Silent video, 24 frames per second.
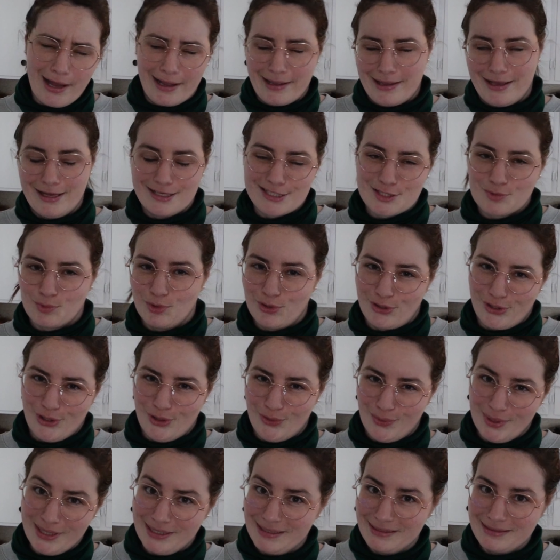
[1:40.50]
I guess we'll
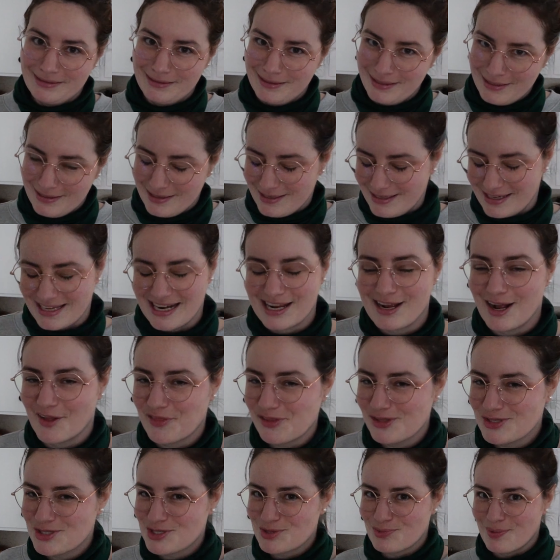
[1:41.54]
go in. And I got
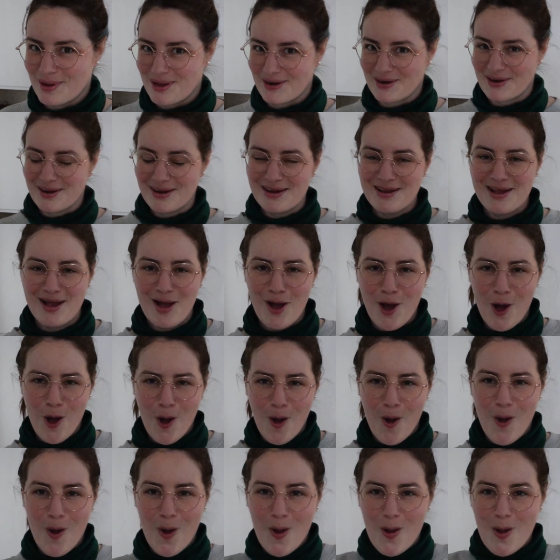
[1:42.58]
this sweater.
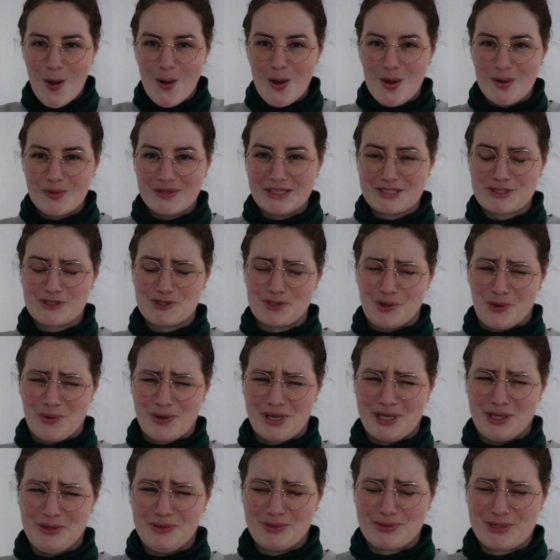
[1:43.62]
It's so
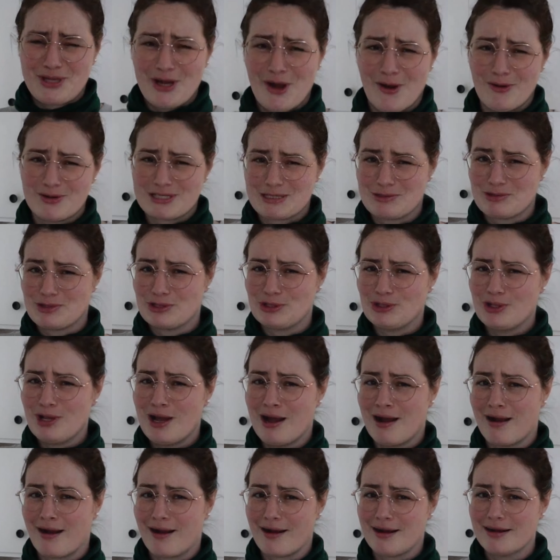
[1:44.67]
cute and cozy, little
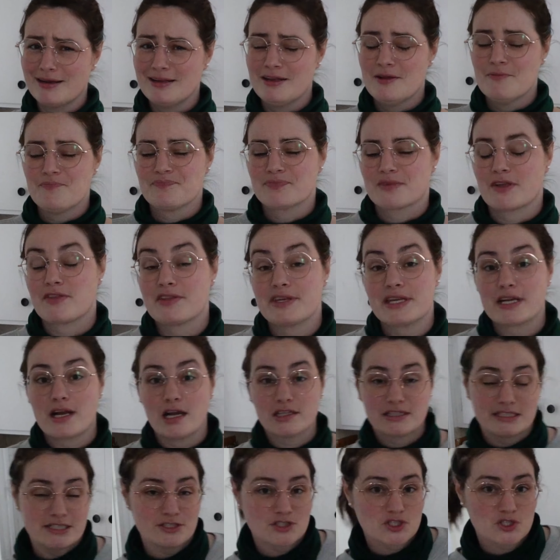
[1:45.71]
heart. And then I
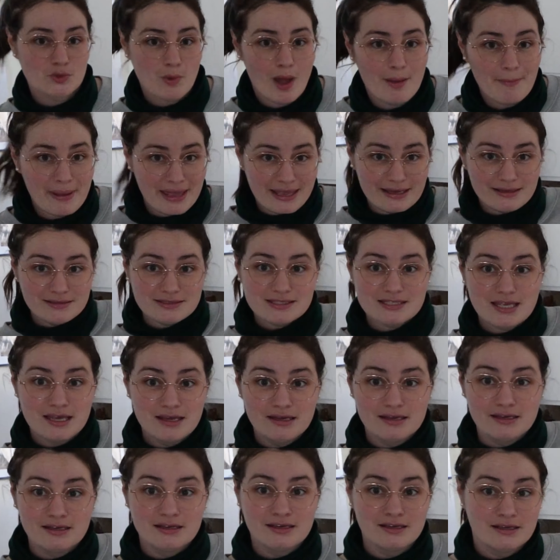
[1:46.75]
got these sweatpants.
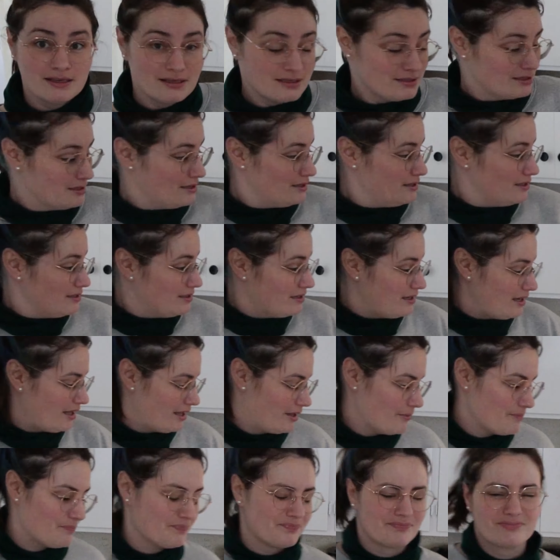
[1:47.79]

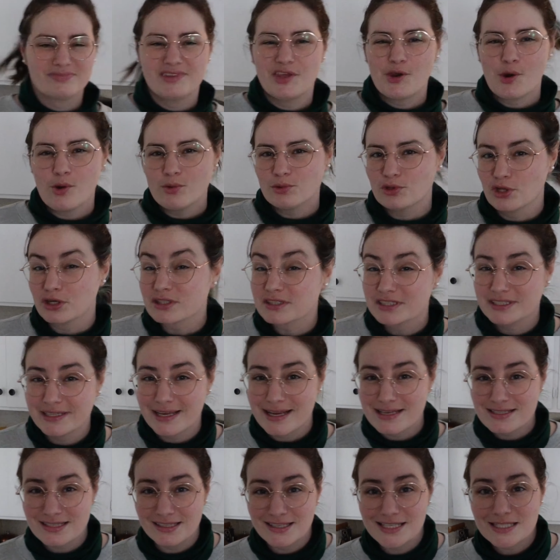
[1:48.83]
Um, they don't look the
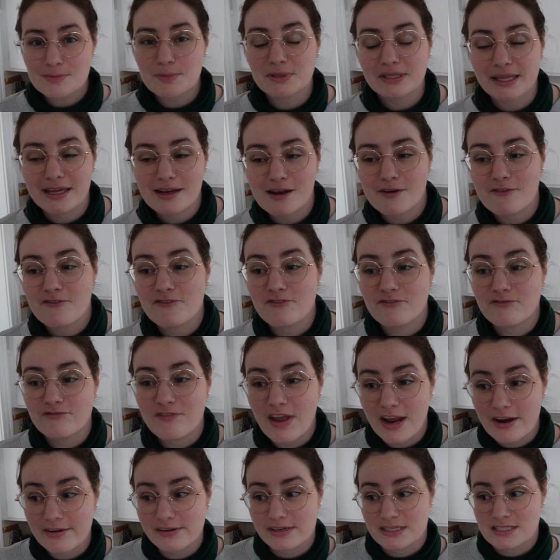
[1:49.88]
nicest, but they are
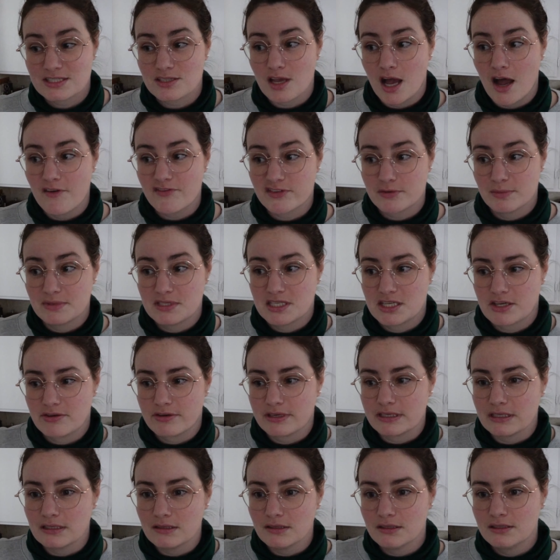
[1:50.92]
very soft
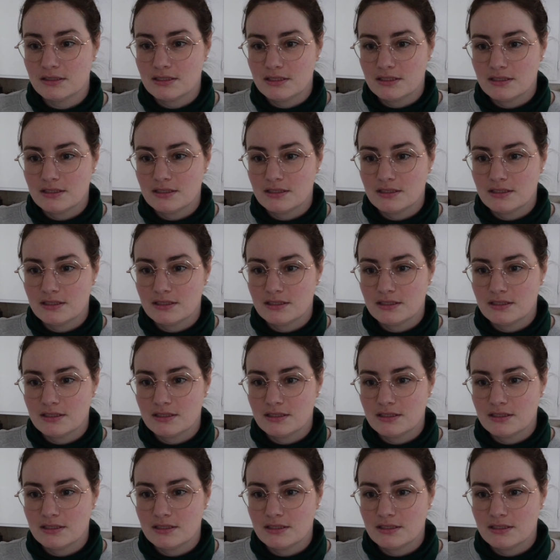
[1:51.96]
material